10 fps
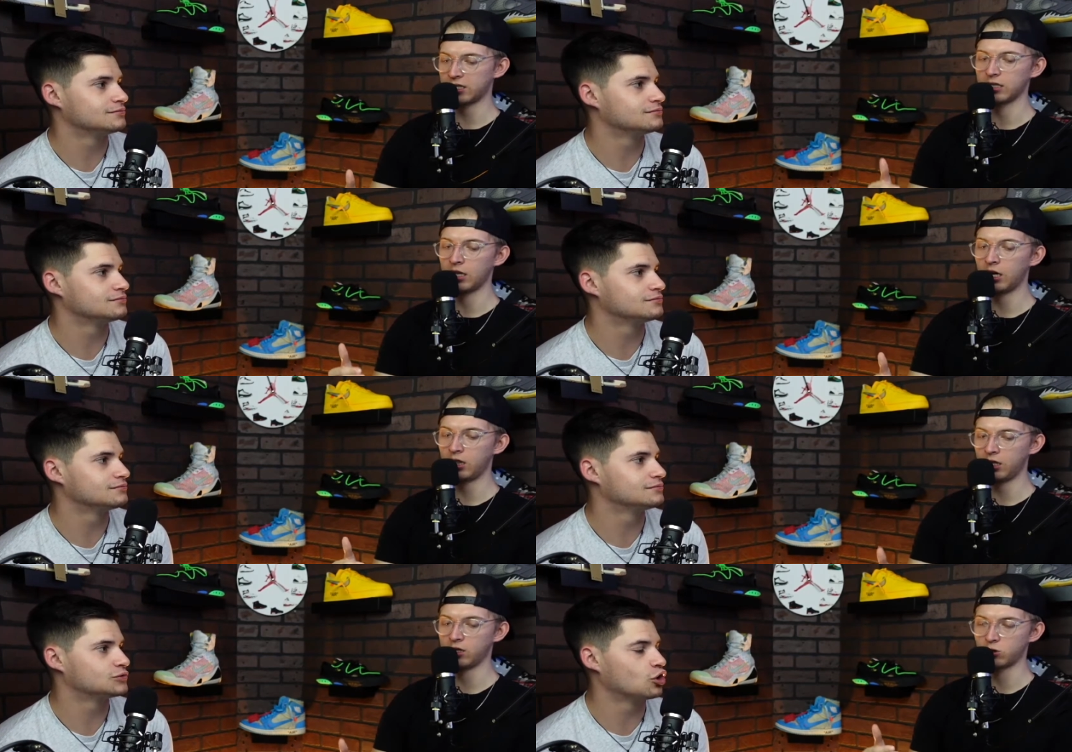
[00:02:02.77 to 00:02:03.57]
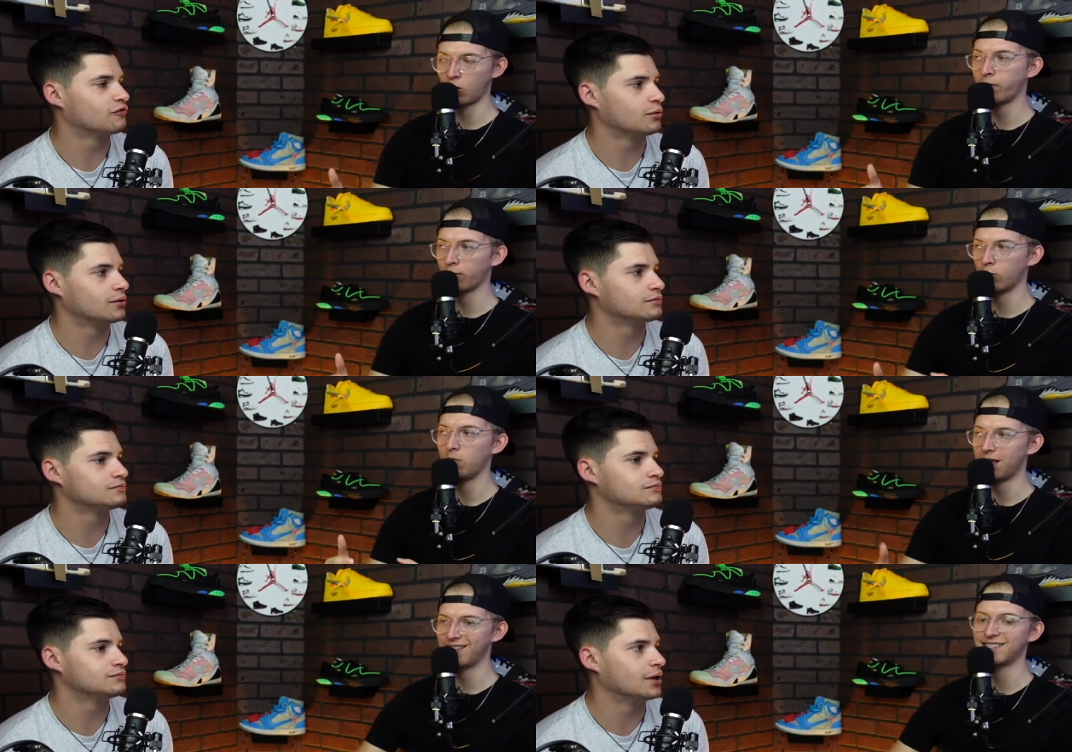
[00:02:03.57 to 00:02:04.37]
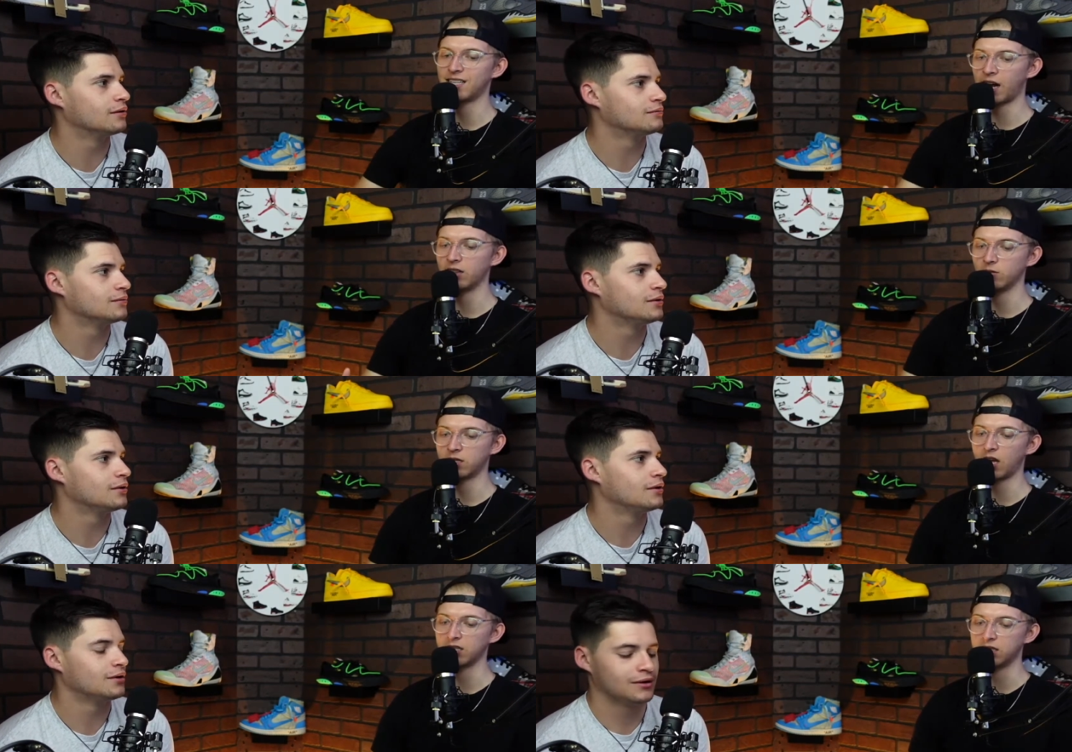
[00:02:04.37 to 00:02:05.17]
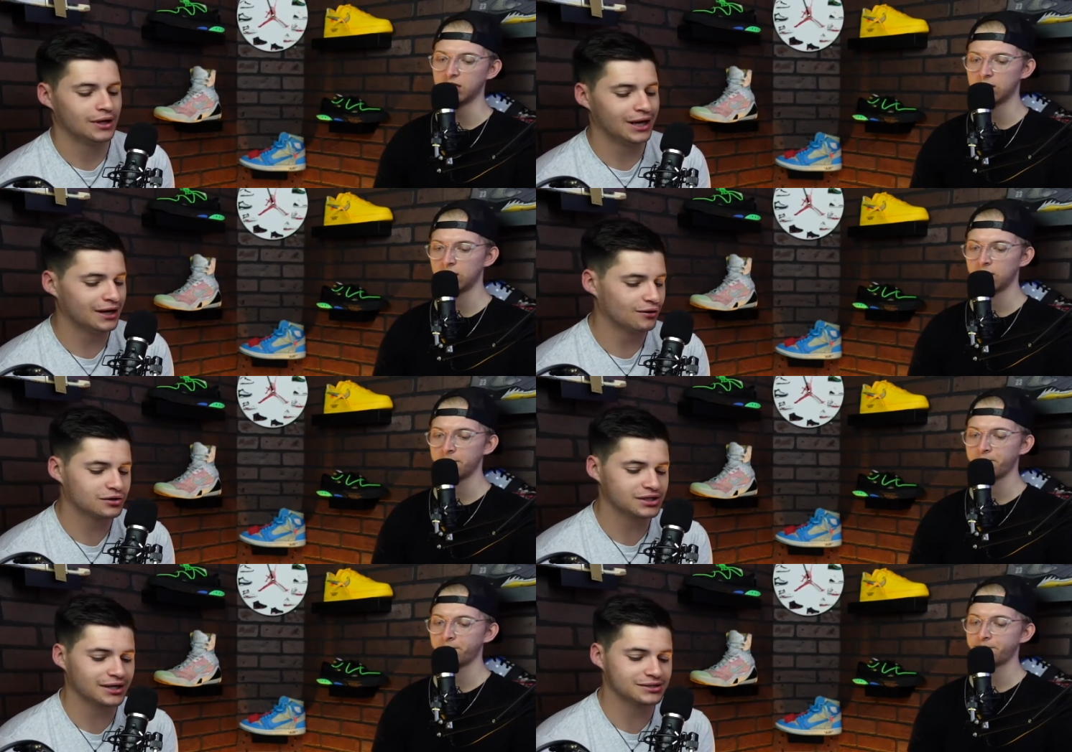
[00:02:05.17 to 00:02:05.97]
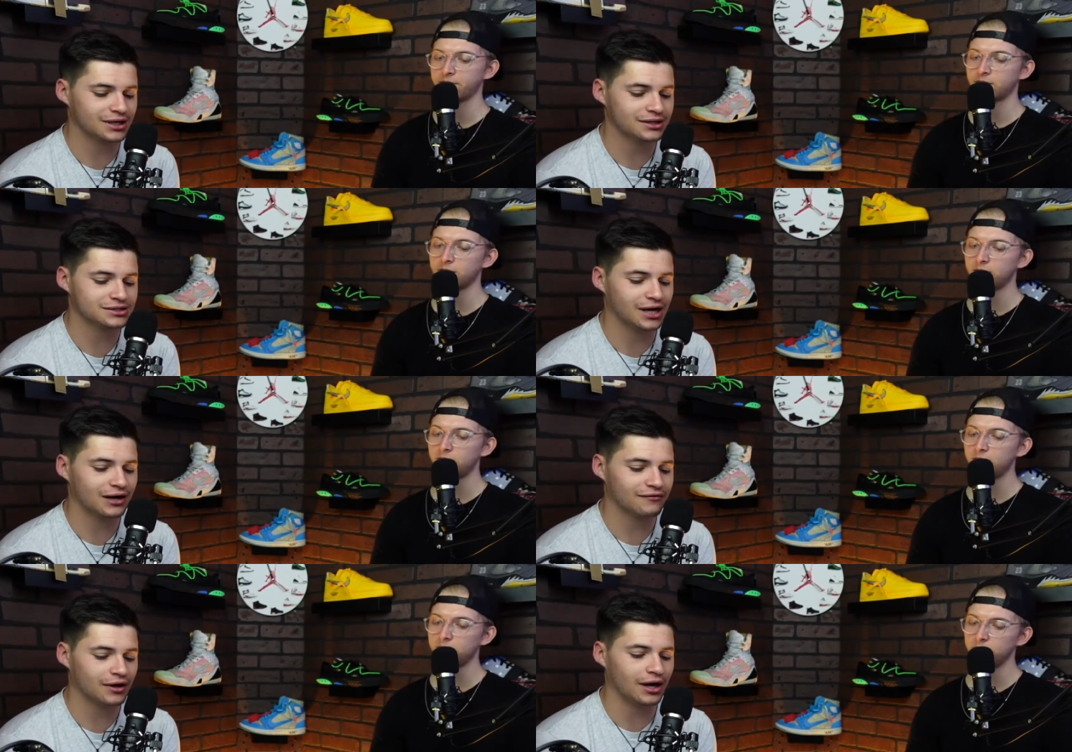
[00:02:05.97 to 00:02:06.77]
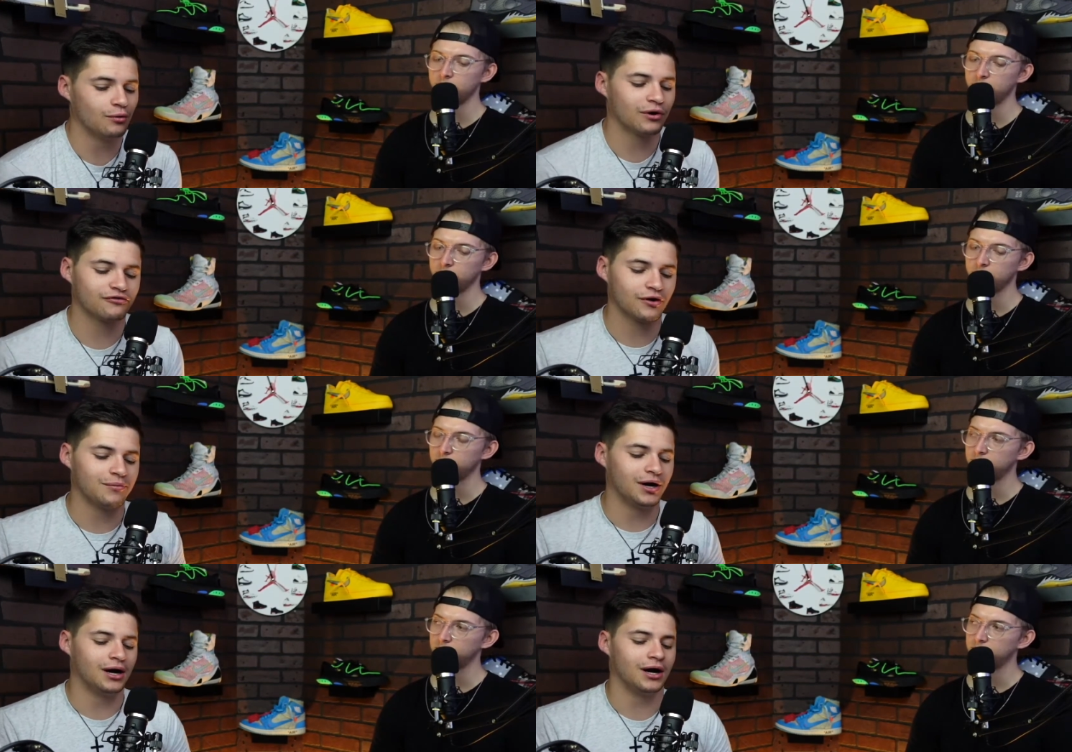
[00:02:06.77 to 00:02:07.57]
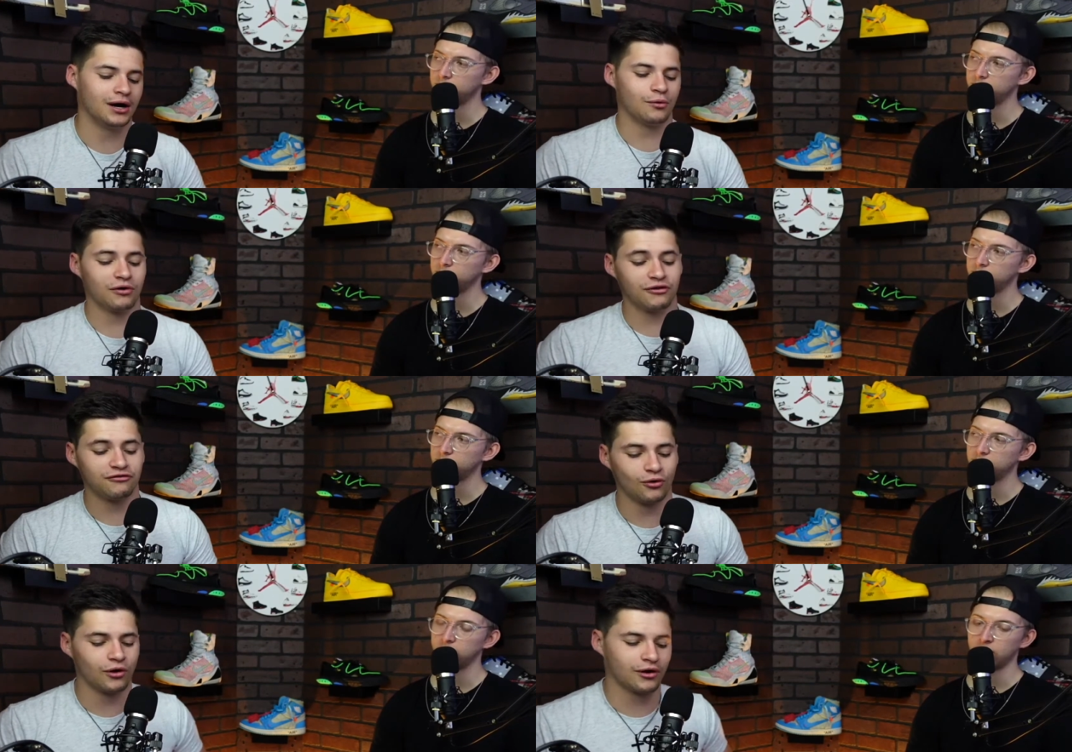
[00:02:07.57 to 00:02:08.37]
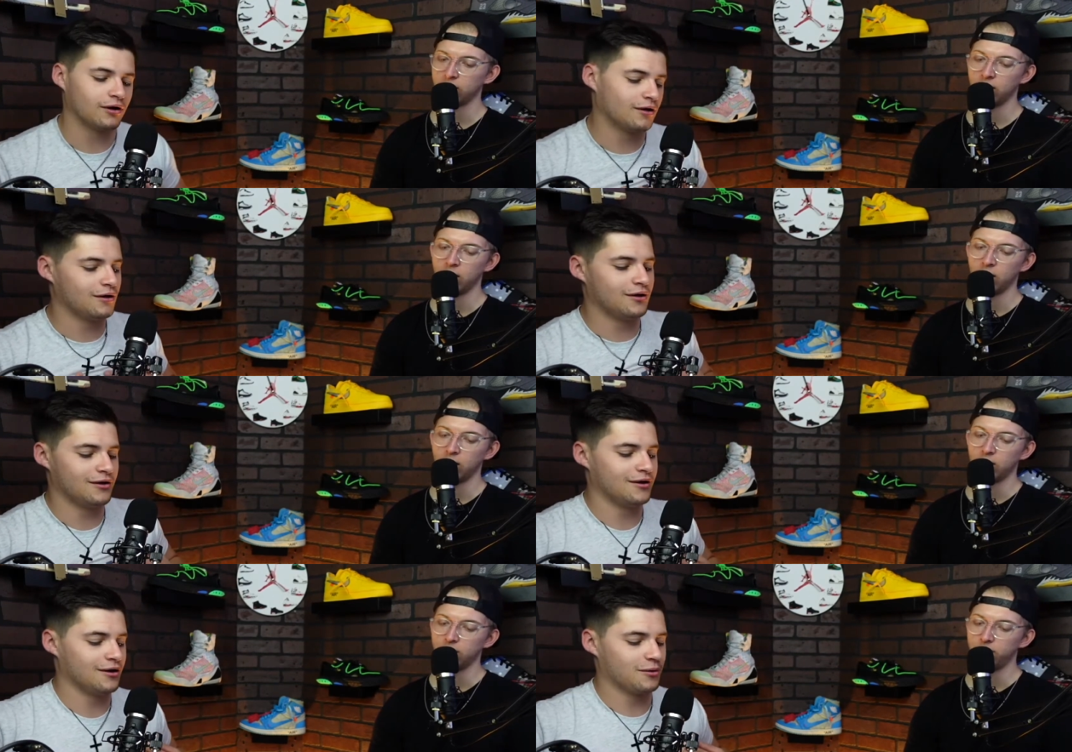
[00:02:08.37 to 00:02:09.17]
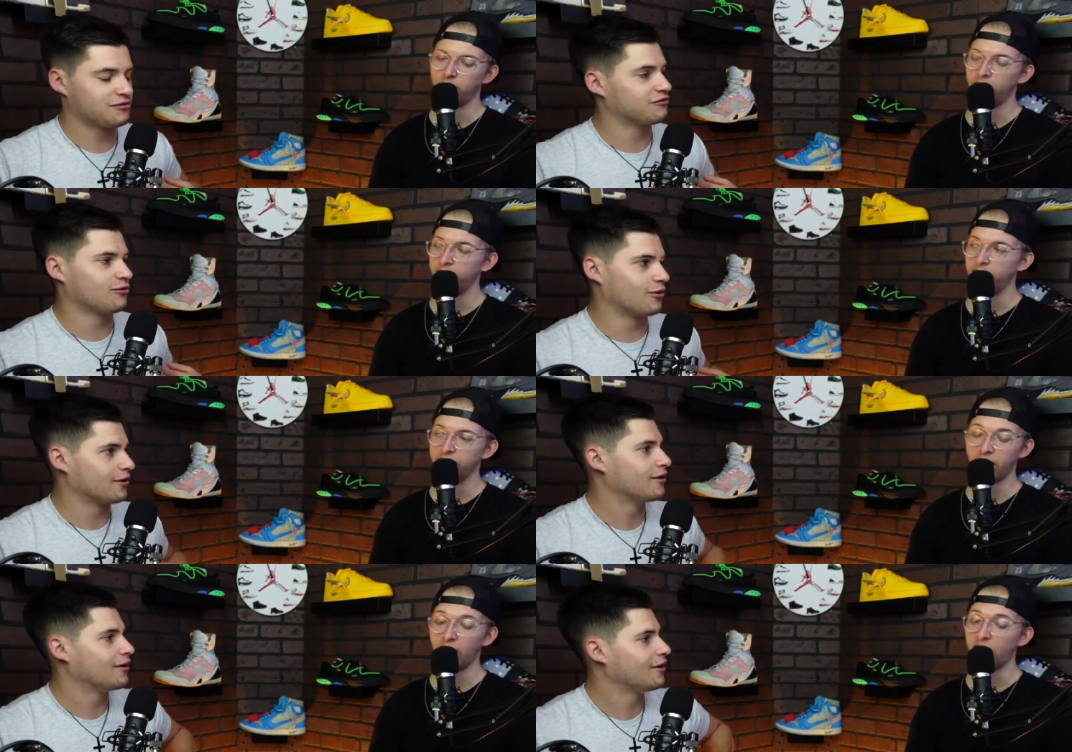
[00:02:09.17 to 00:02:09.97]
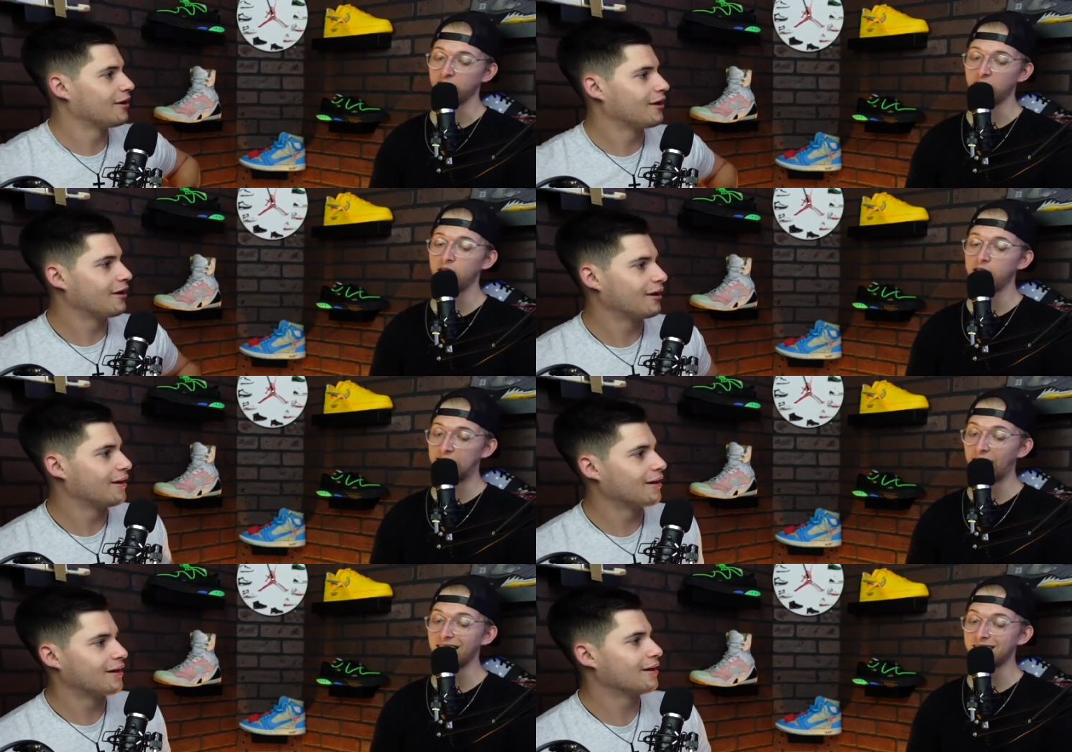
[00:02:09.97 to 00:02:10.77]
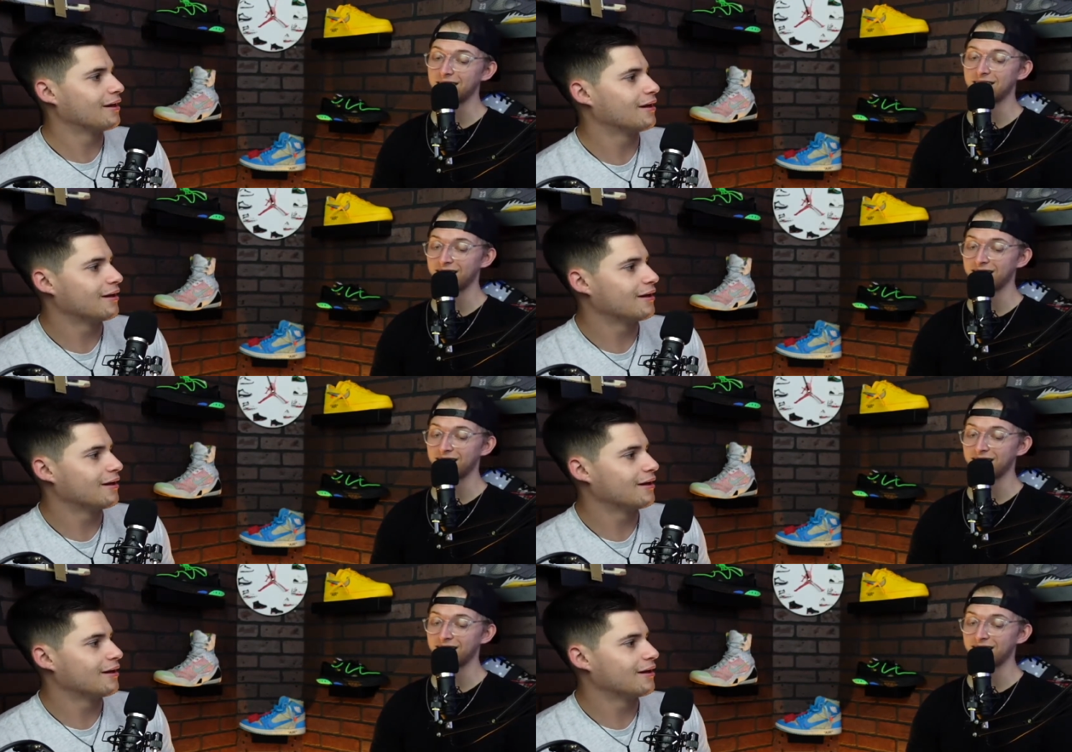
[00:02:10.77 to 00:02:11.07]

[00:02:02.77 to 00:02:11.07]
Speaker 1: literally the trophy room, room inside yeah. those cases.
Speaker 2: And it looks like it's inside of a. Hey, we're from uh, we're from Florida. We're but from Florida. yeah,
Speaker 1: literally cases and